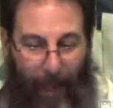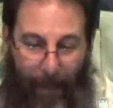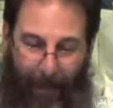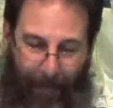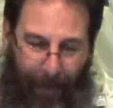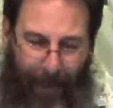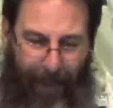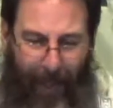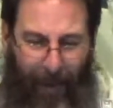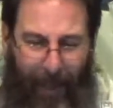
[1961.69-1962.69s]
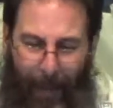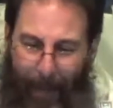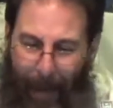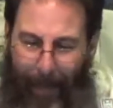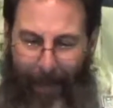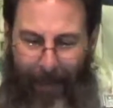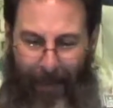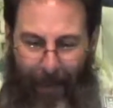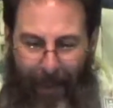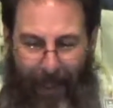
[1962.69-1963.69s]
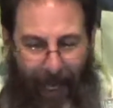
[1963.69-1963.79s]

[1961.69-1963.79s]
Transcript: Before you sold it, the property was yours,